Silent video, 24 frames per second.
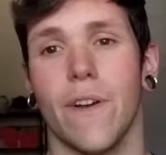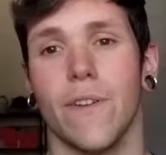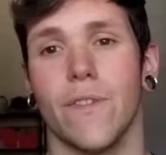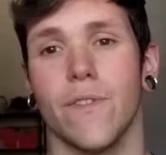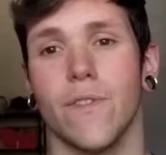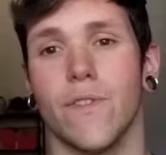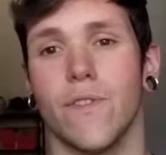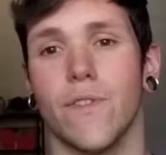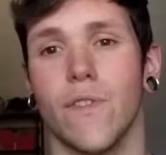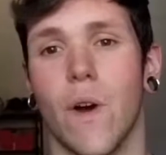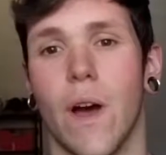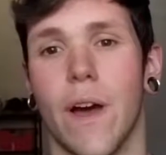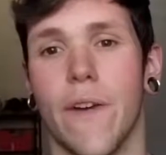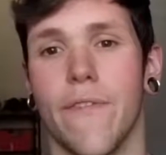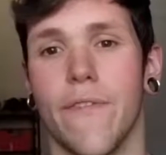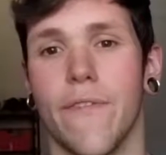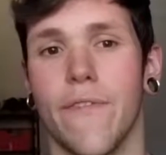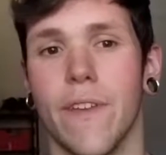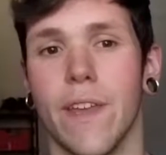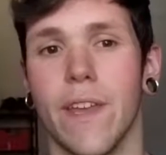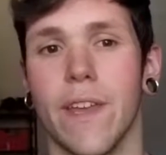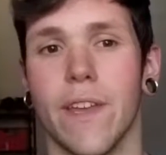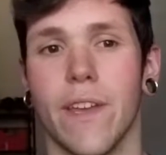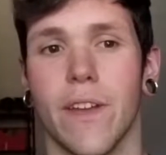So I
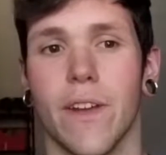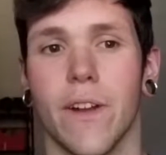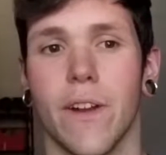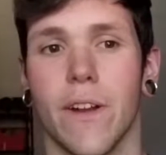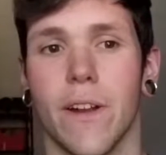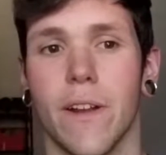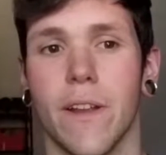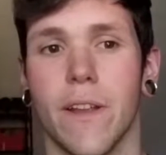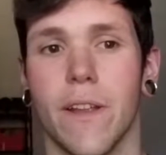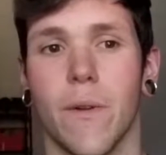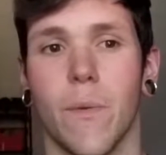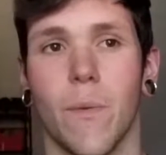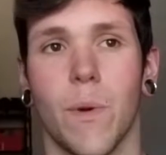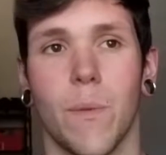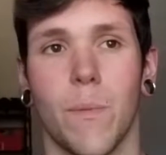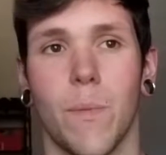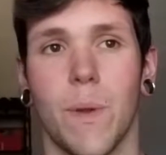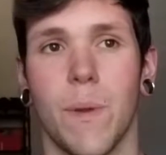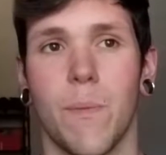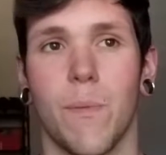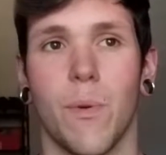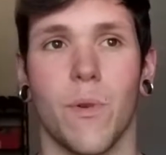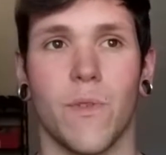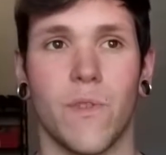figured when
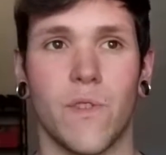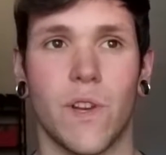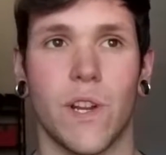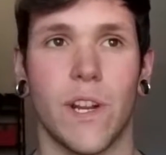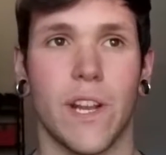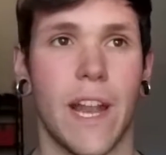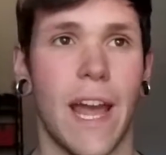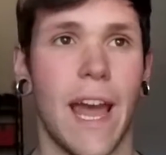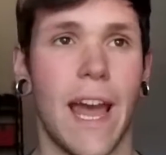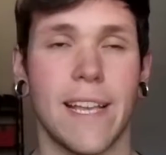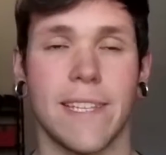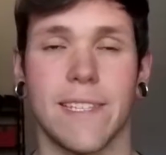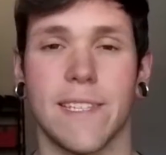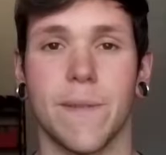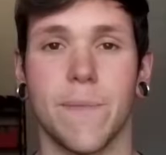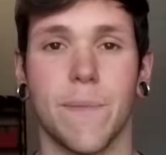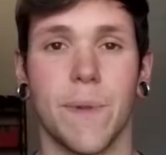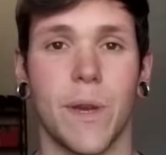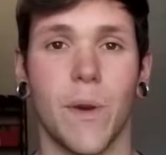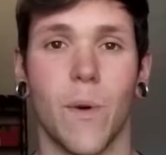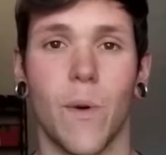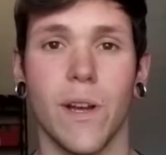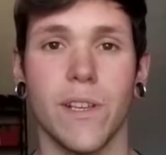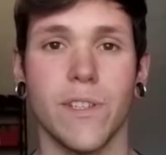people started asking me
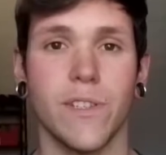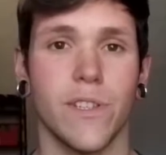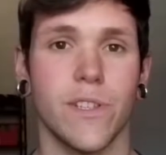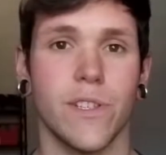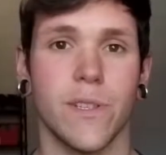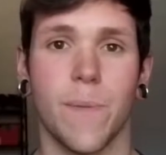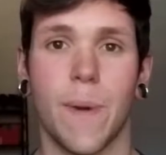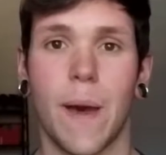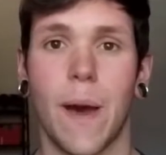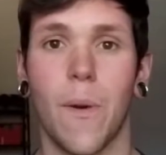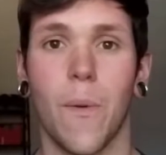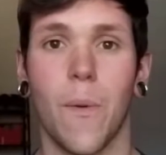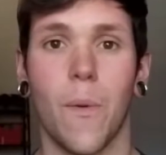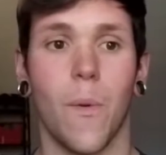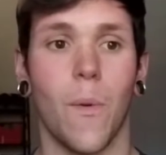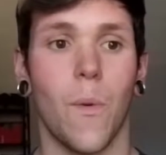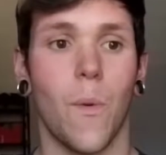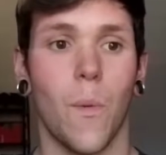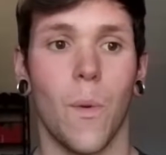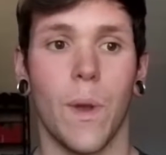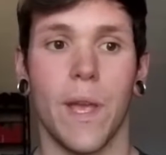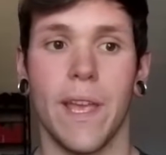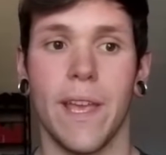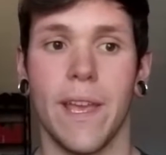questions about
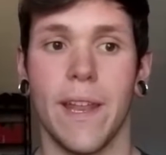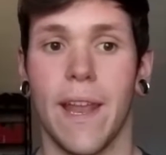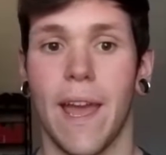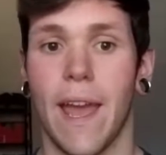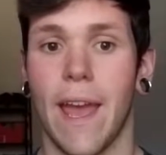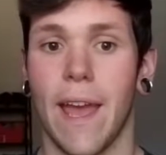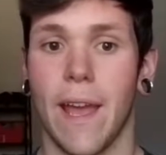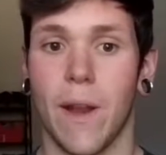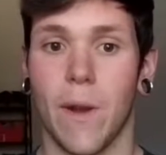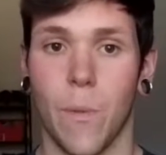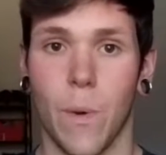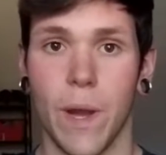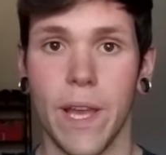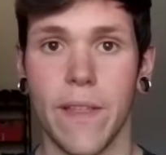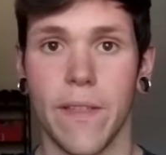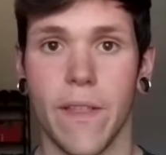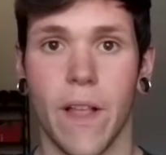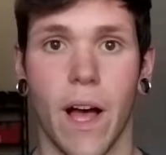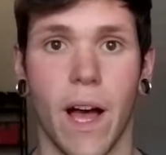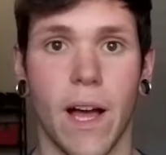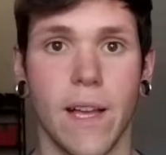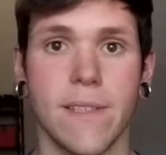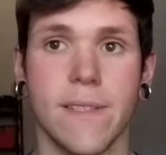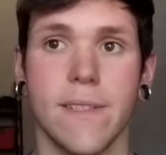weed and weight
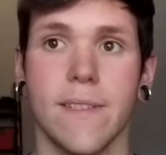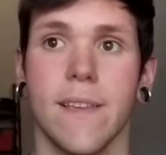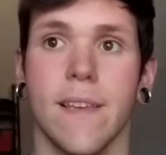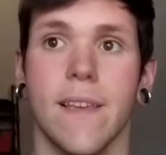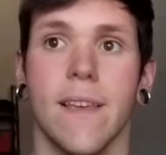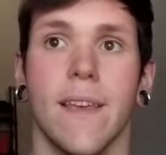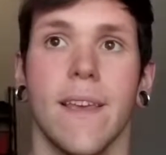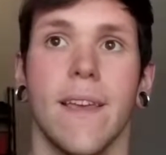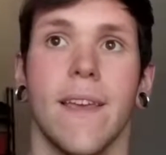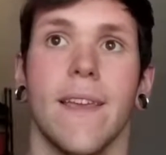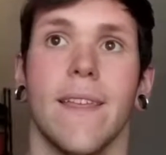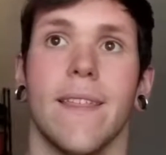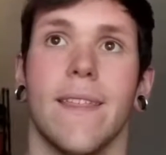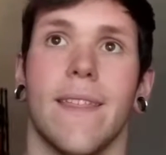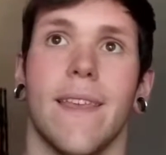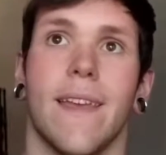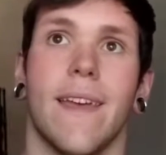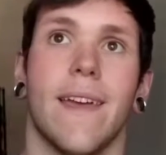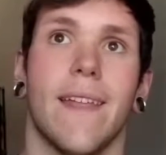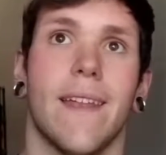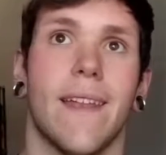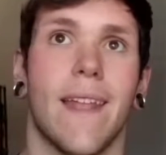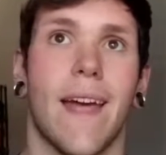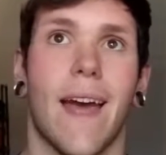loss,
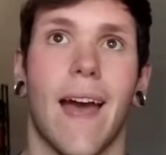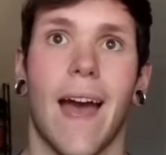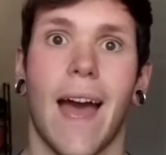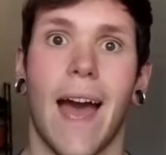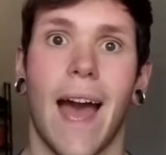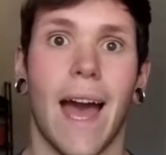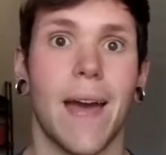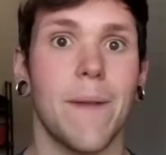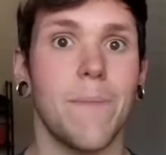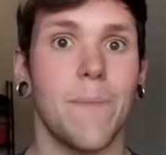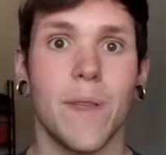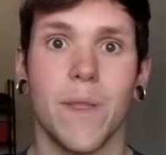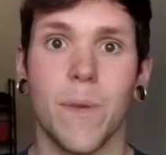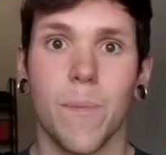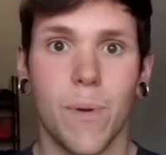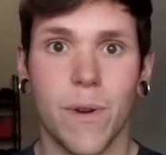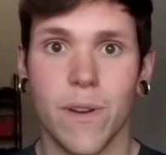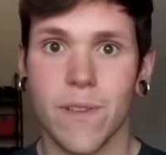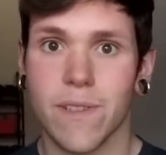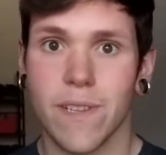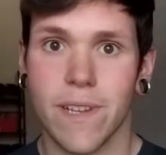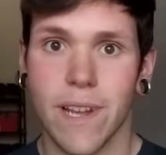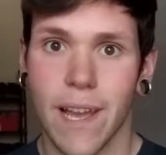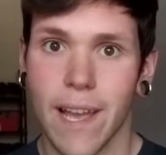that I'd be the
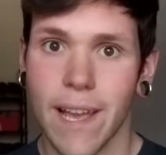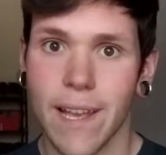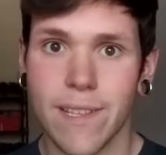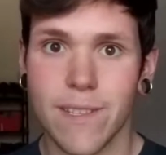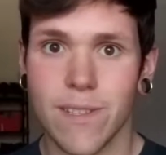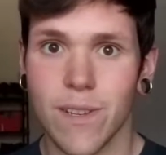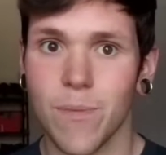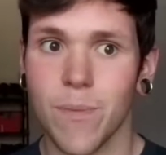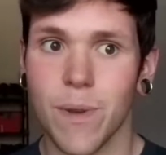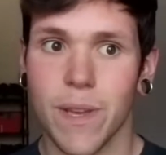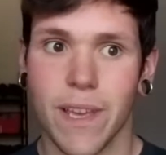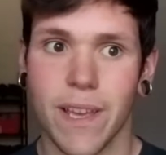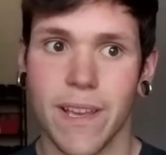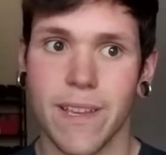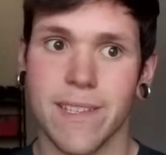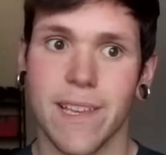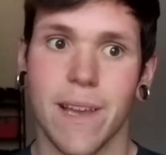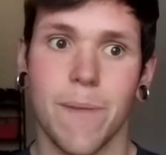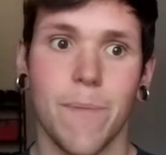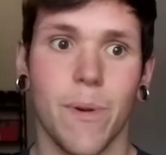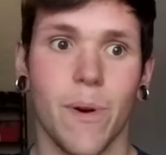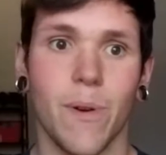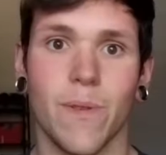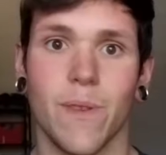person to answer because
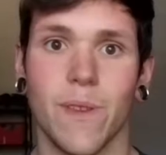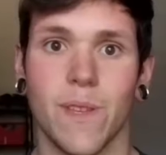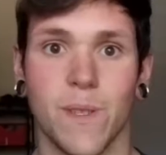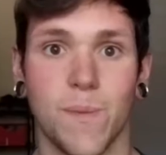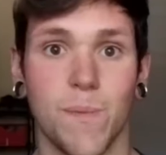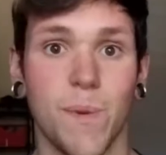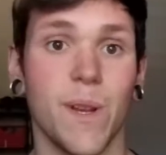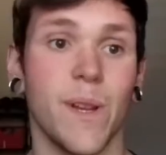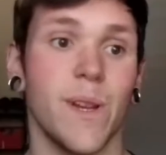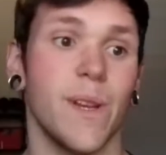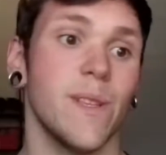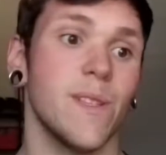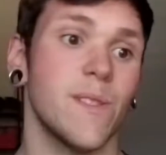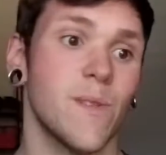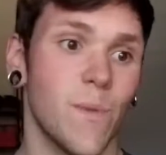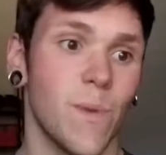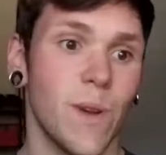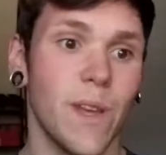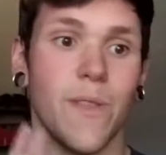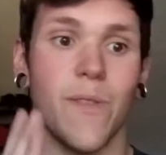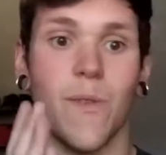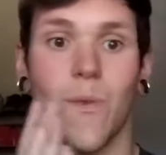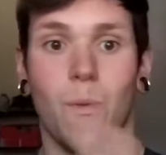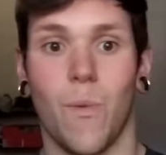I'm both experienced
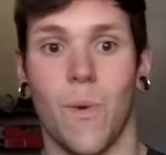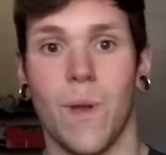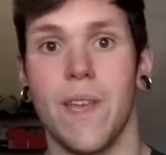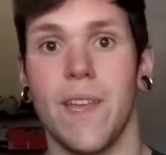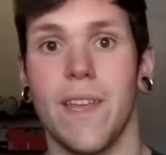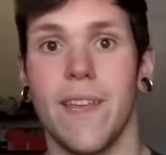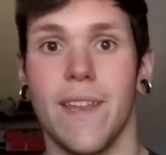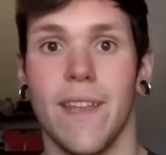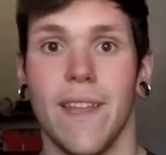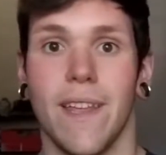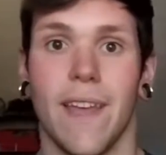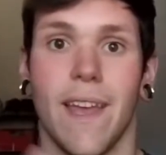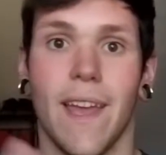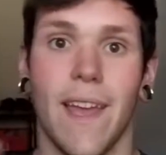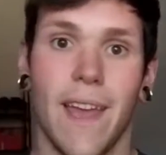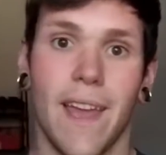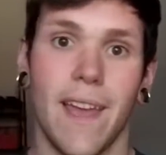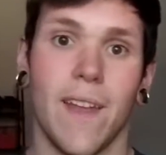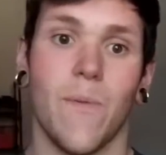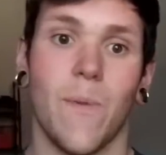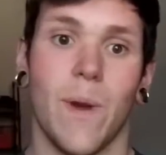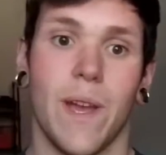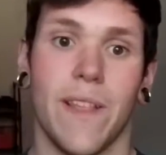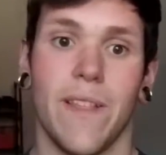with weed
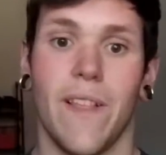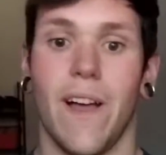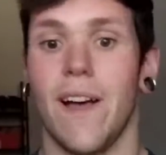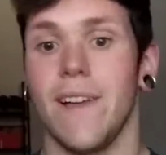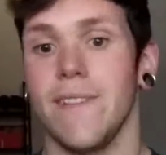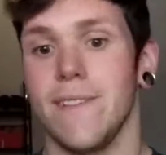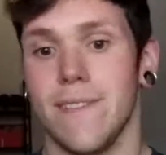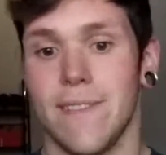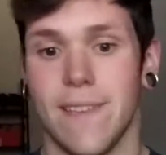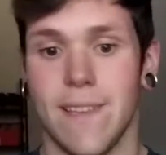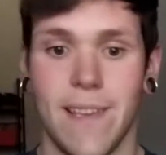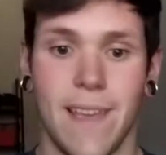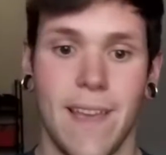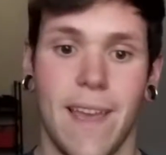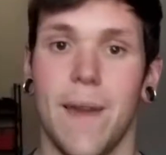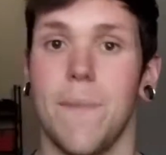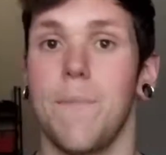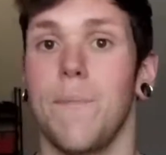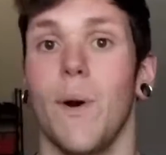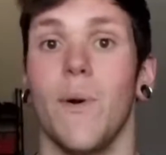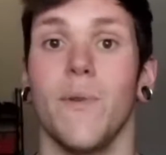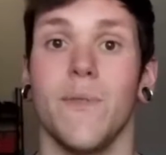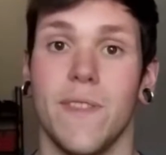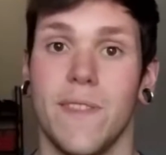and weight loss,
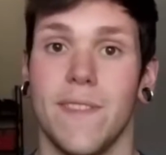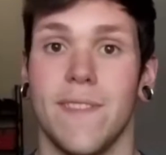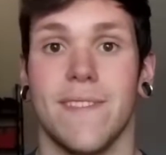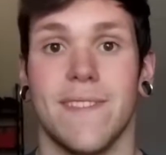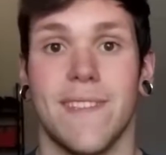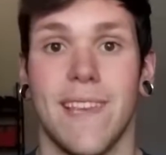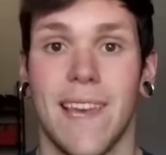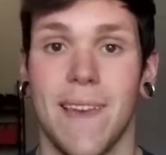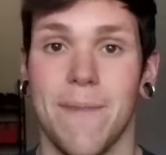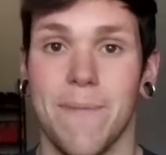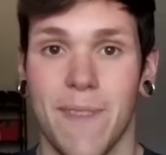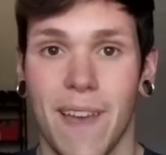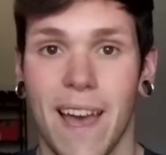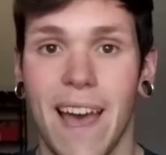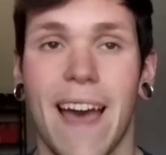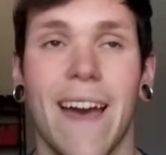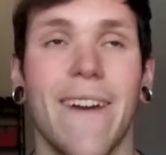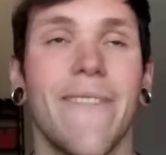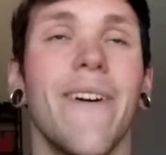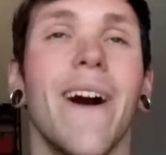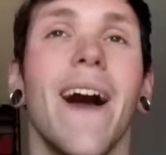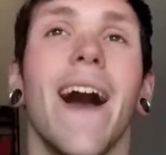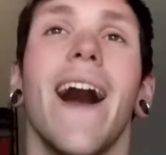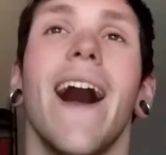and both at the same
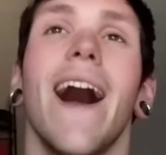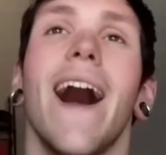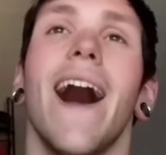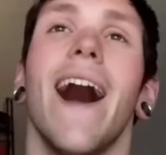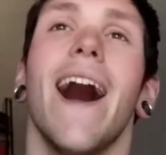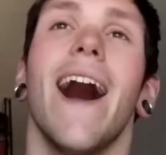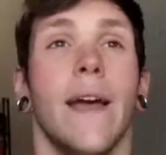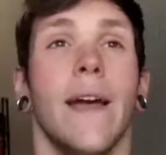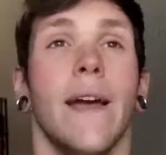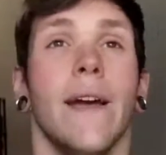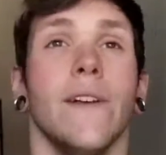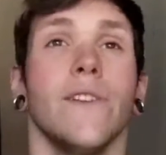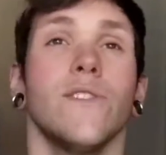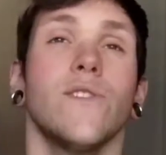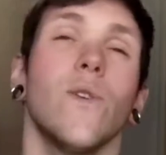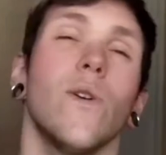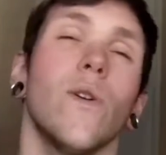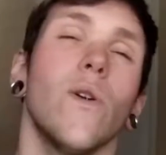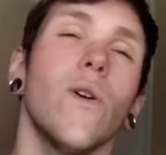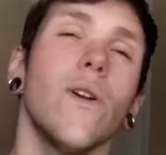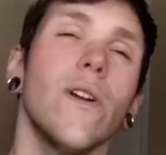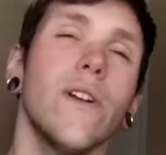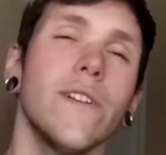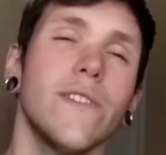time. So in
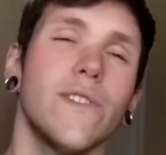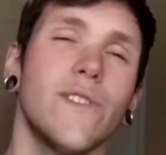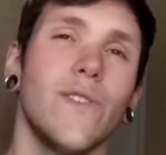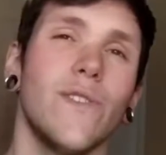order